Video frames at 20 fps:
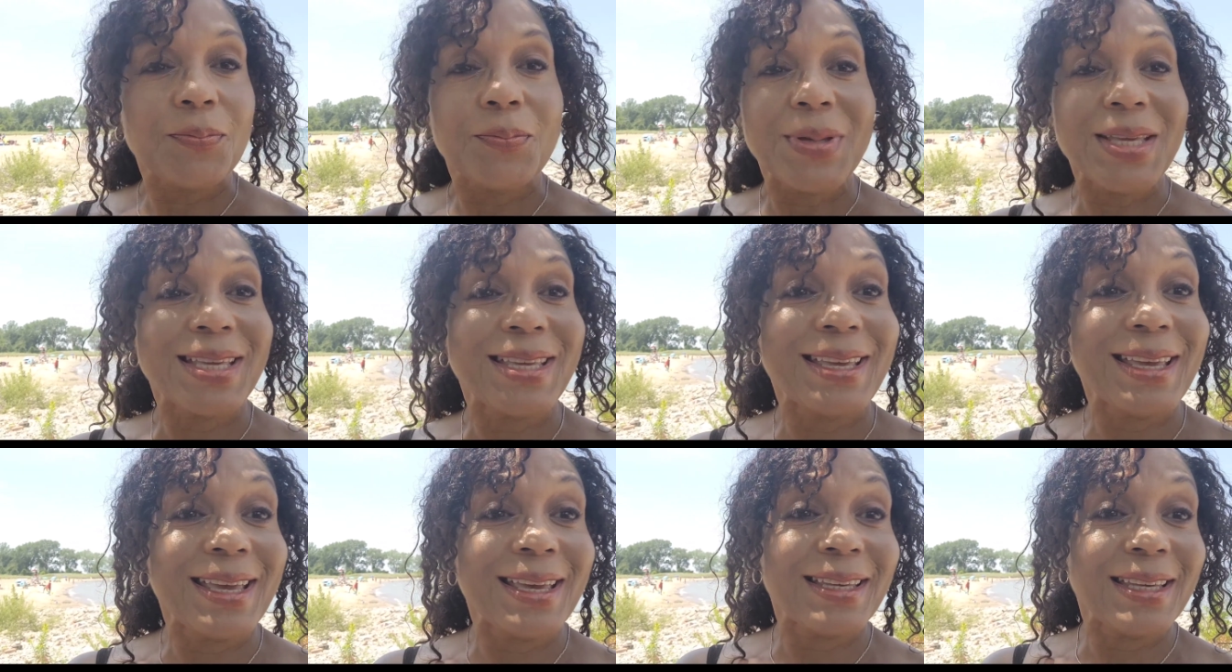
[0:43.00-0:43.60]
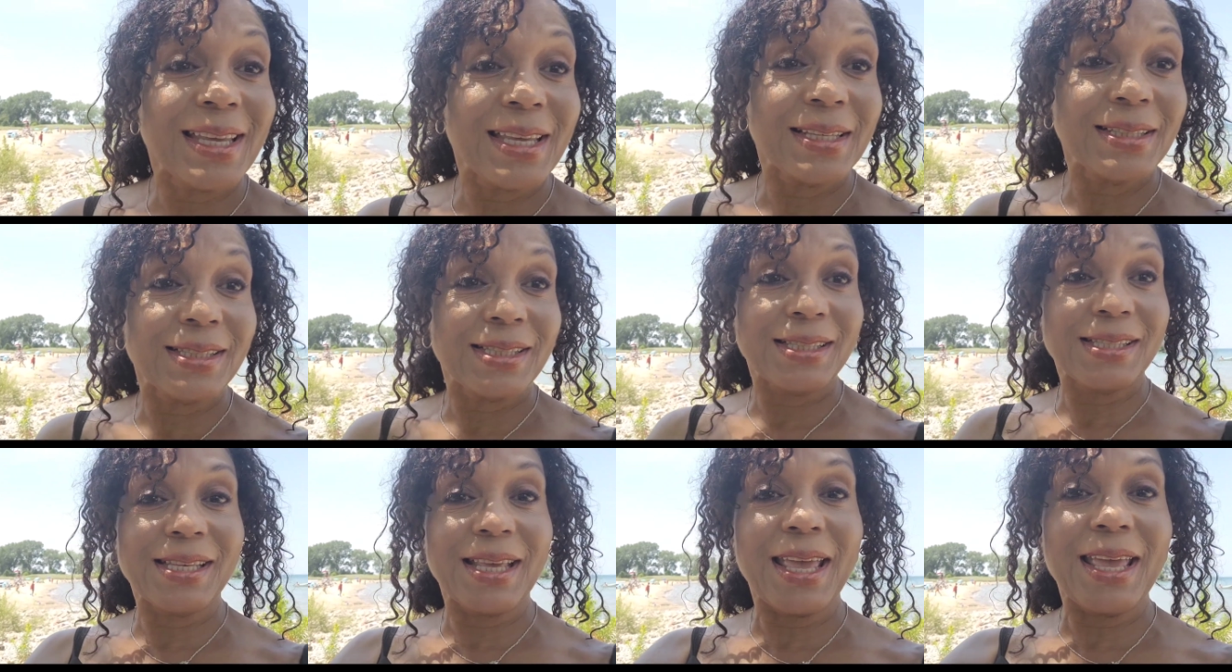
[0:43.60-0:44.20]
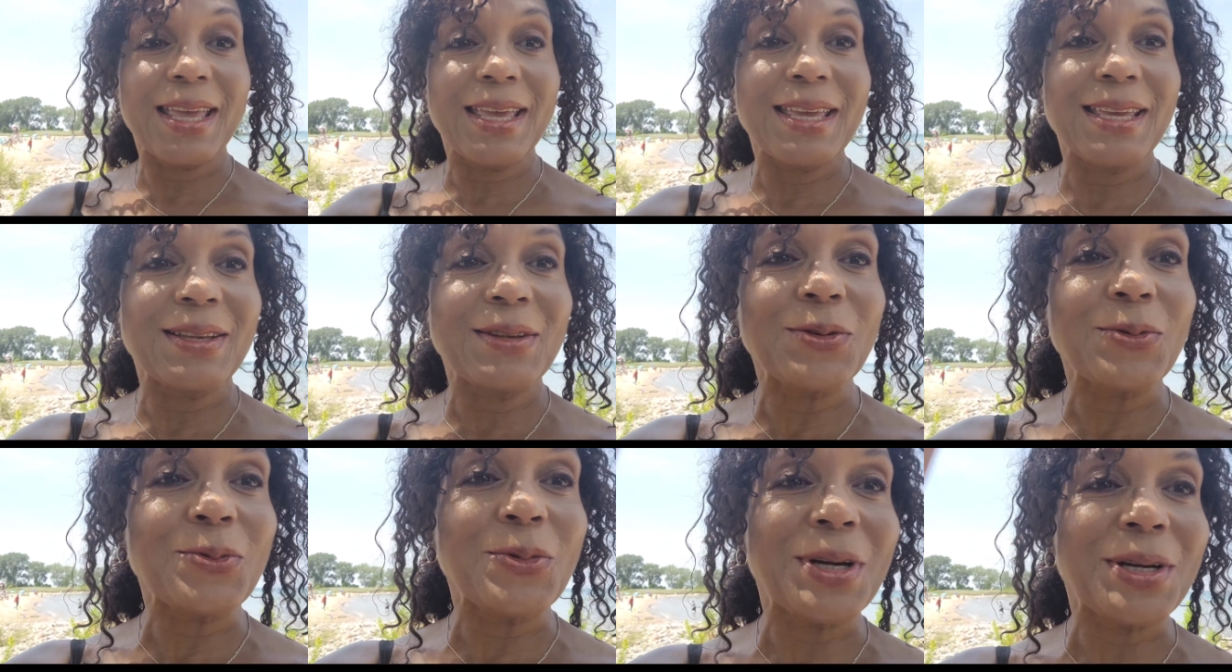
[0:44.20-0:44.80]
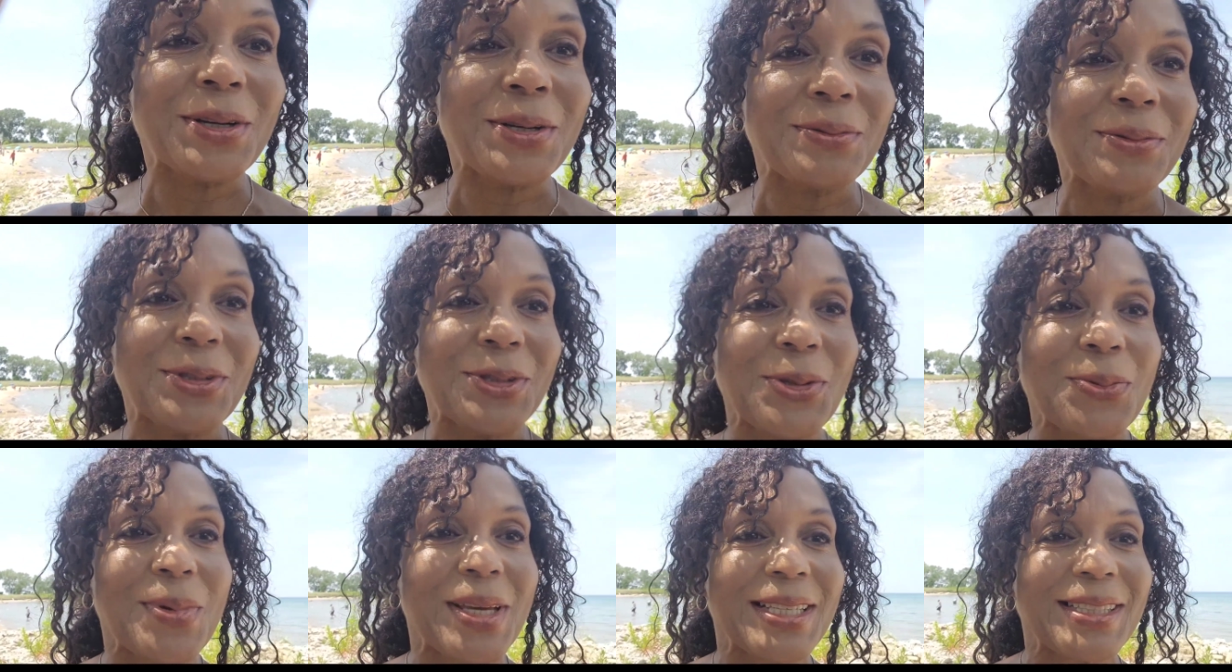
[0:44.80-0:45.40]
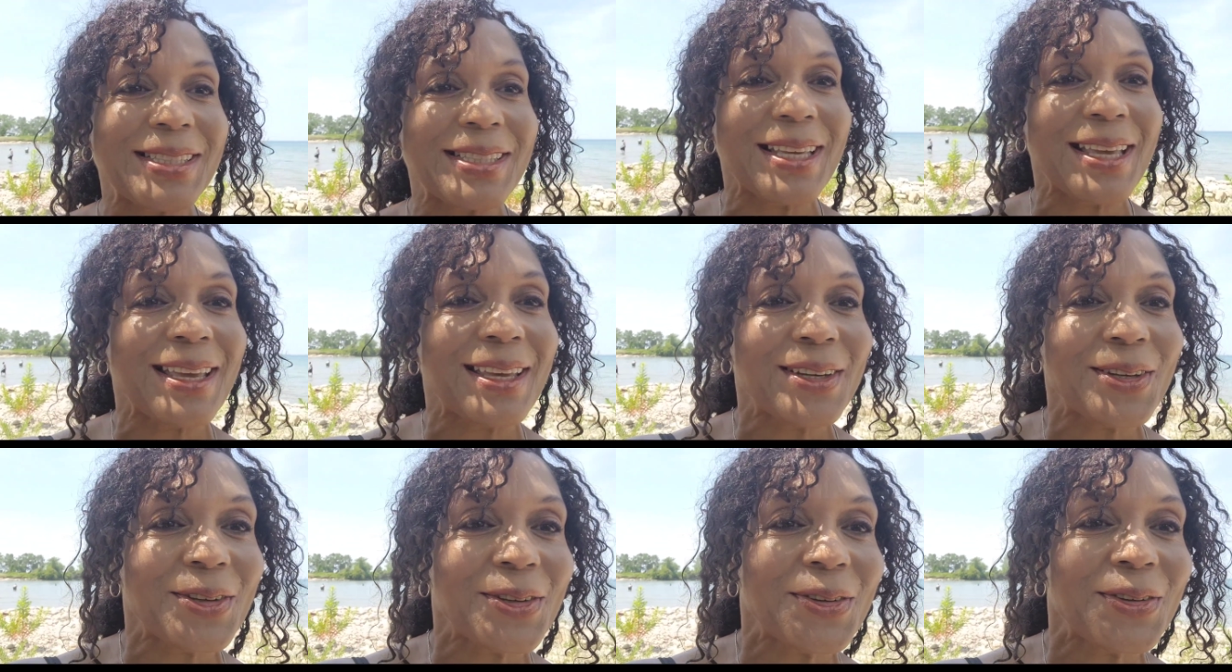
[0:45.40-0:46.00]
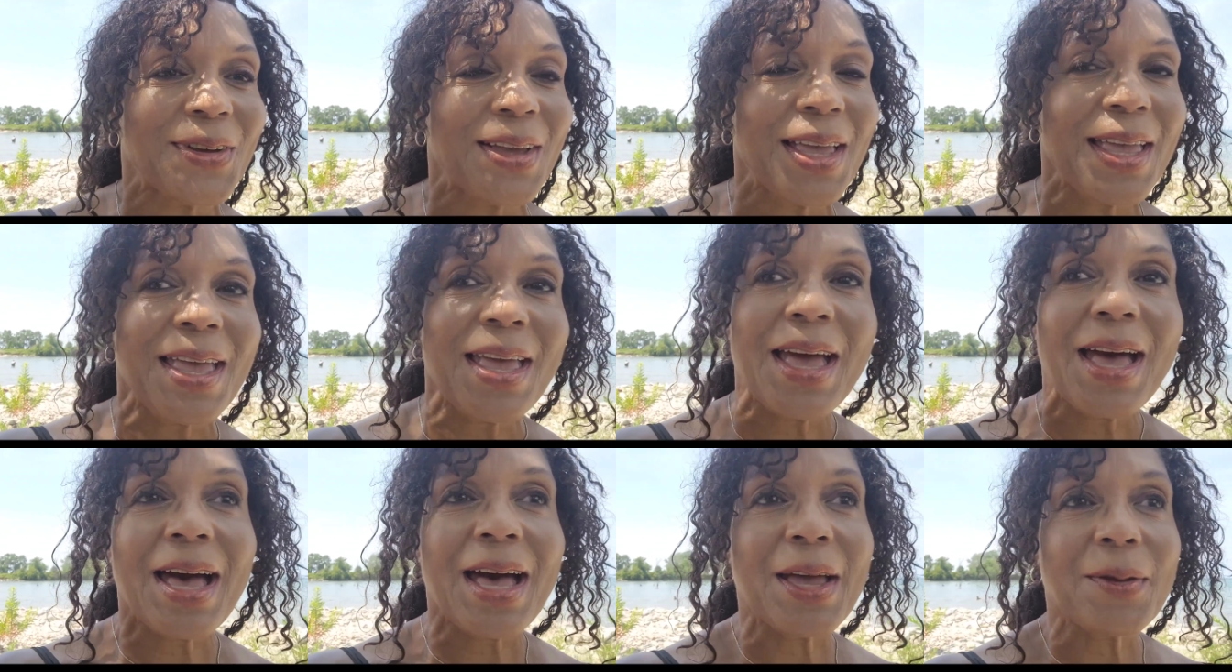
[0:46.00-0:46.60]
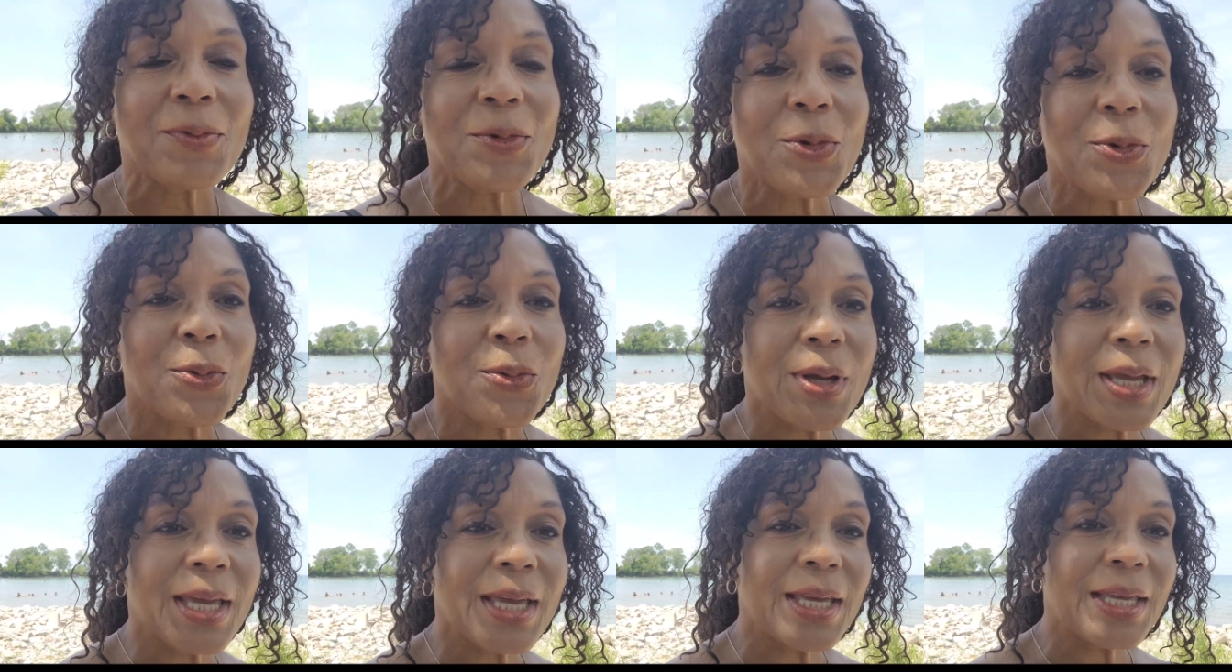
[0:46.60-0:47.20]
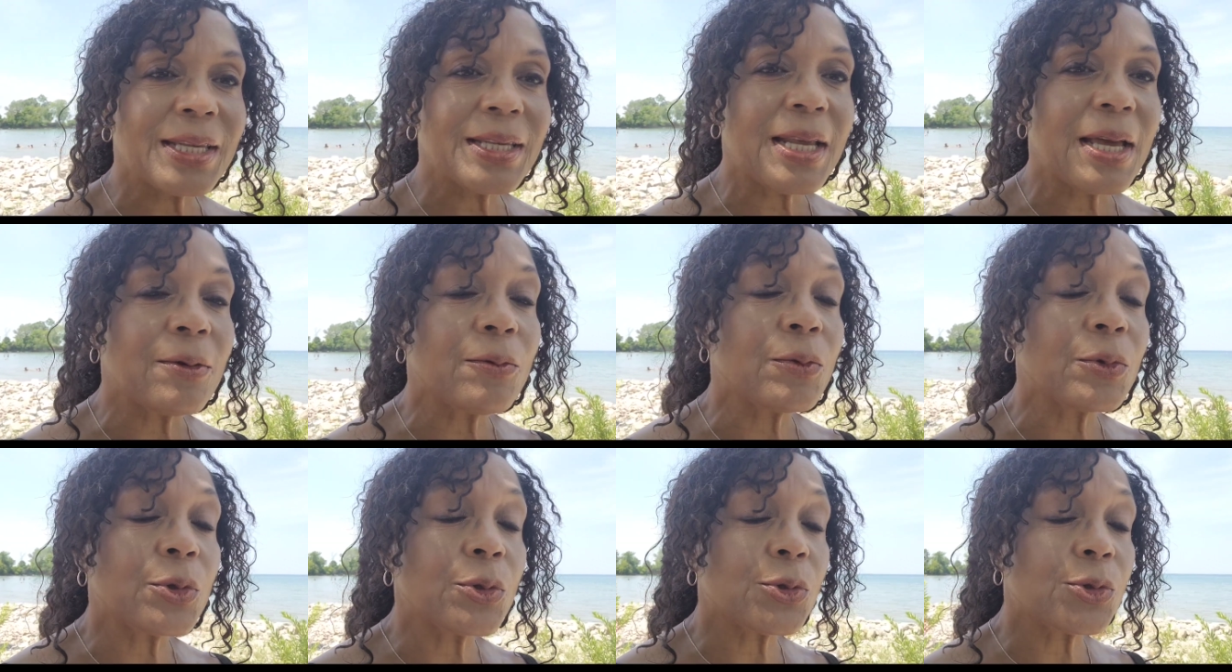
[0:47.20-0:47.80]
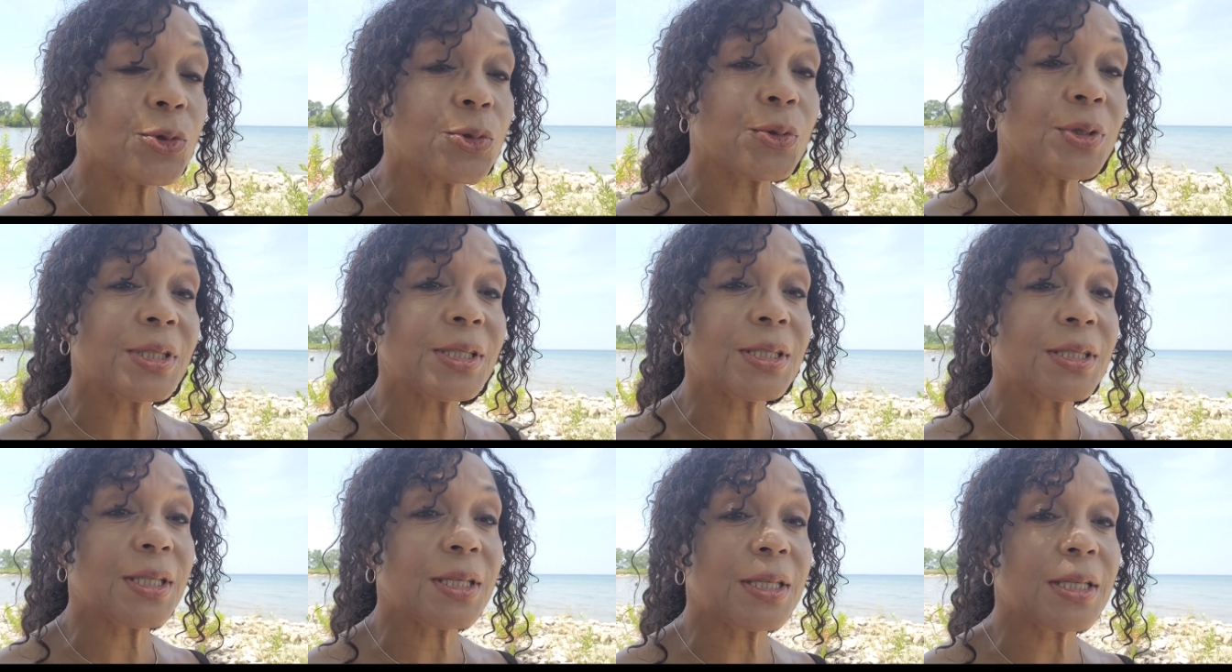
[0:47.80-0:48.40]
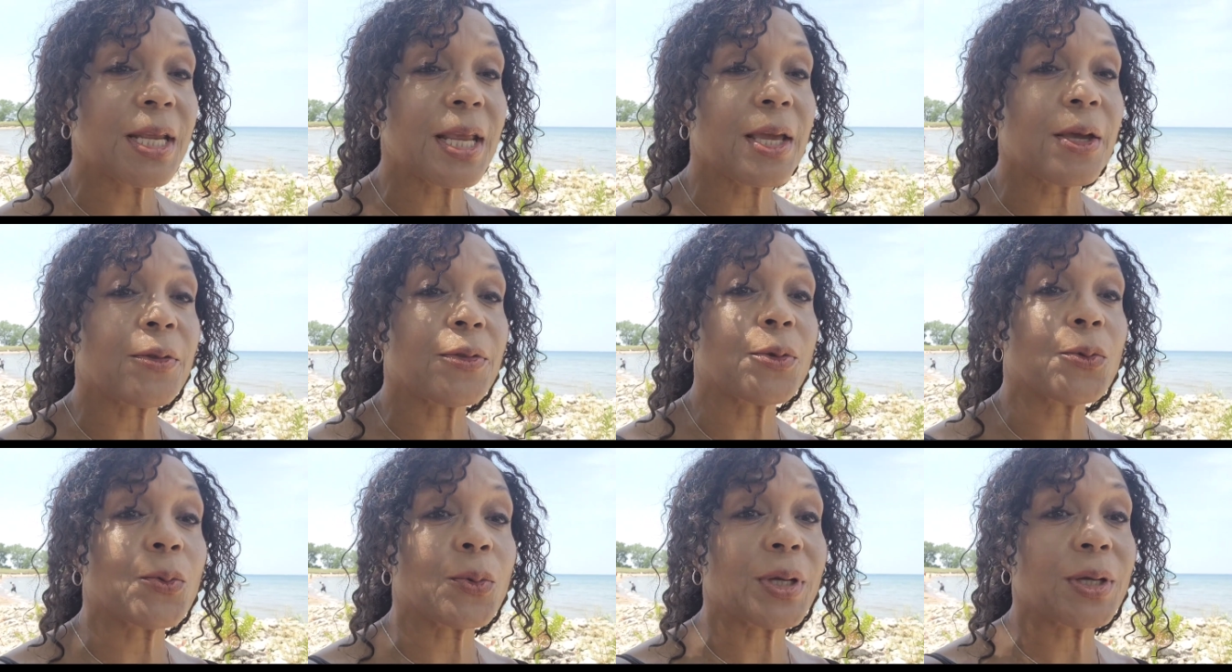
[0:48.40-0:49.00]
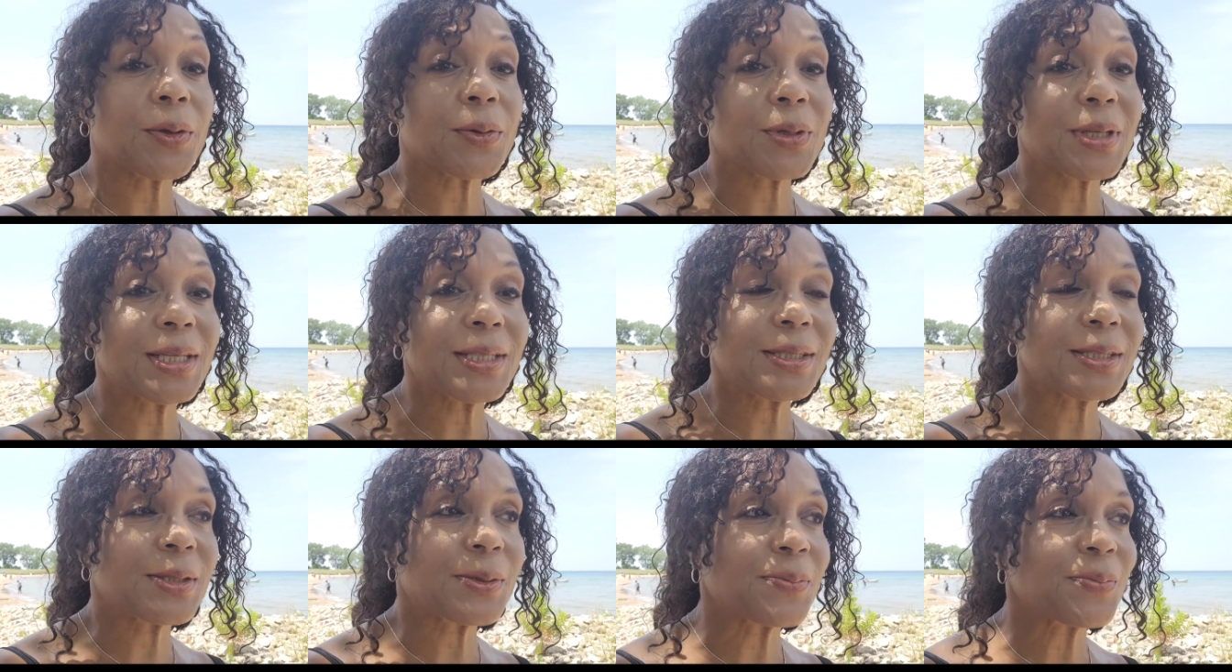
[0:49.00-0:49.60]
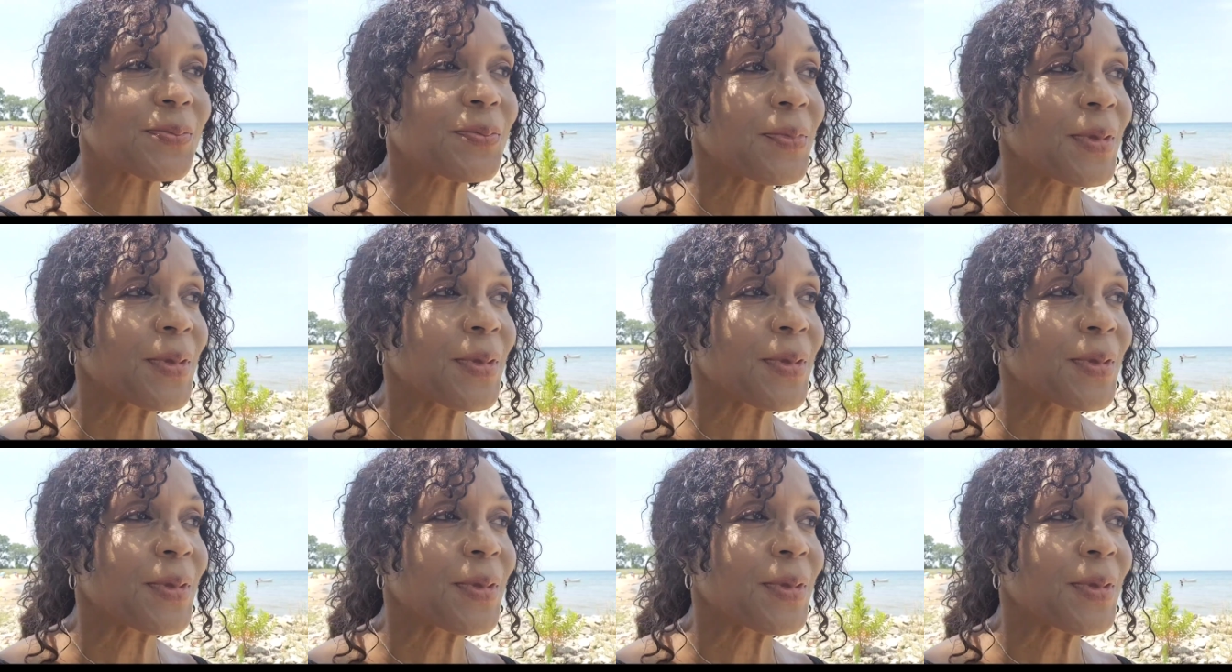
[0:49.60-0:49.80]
begin in saying welcome to my channel. I'm Gwynne, Nutrition, Health, and Wellness.